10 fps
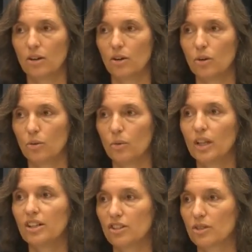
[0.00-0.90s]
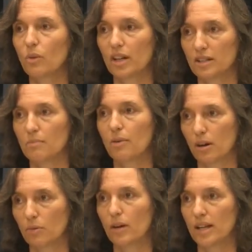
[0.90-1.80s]
who really just wanted to
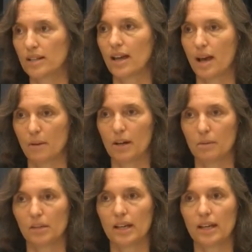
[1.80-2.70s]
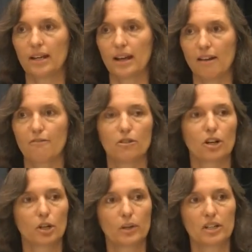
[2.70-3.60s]
part ways amicably and have her
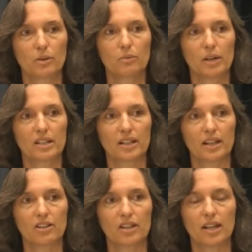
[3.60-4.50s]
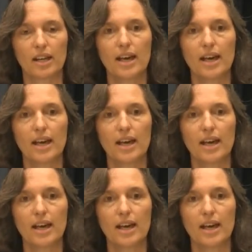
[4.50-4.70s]
agree to a resignation.